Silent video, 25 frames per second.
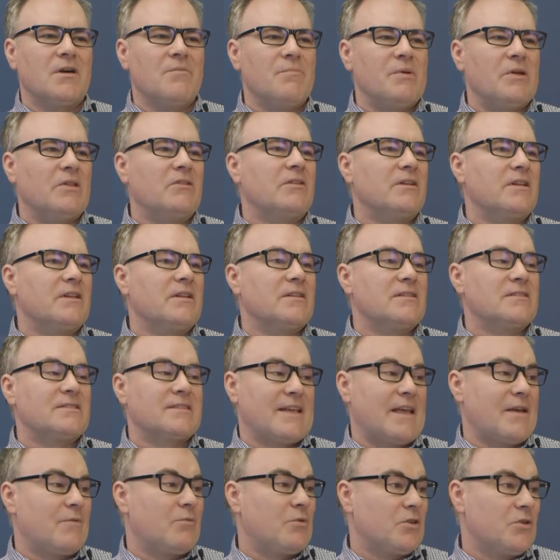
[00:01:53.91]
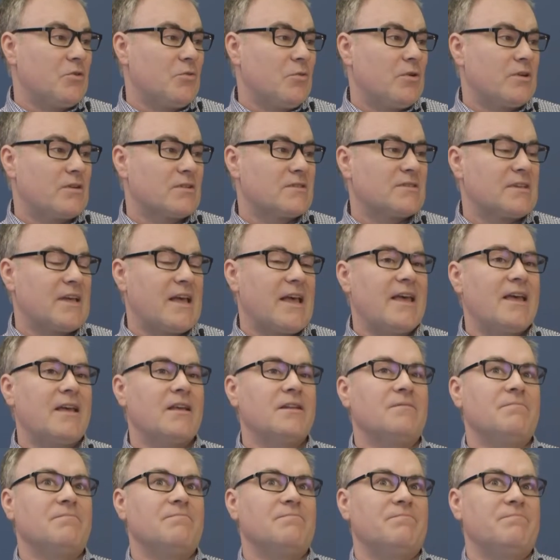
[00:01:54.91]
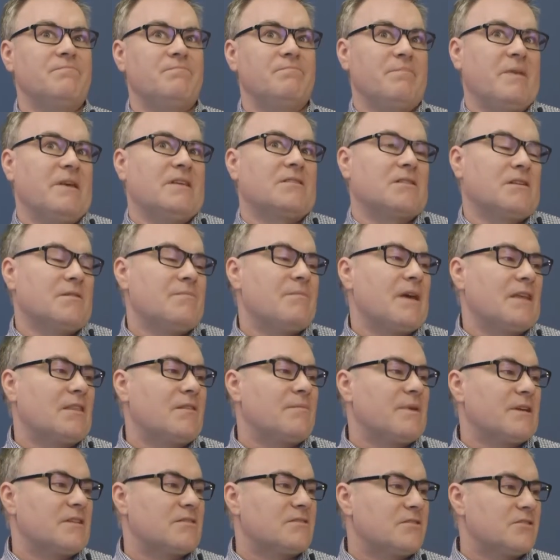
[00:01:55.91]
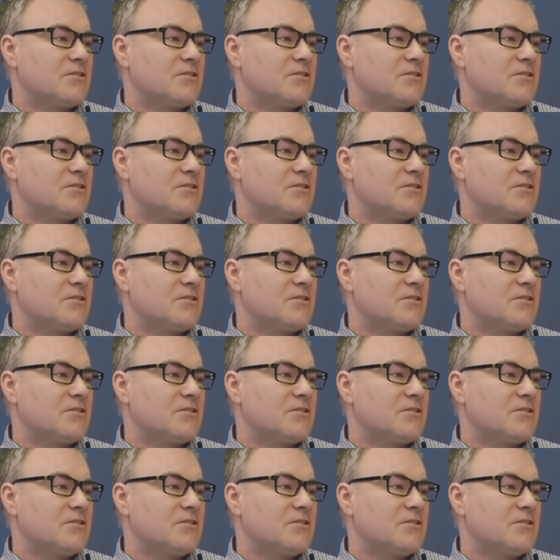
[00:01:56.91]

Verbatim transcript: ability to say what you want to say and basically make the best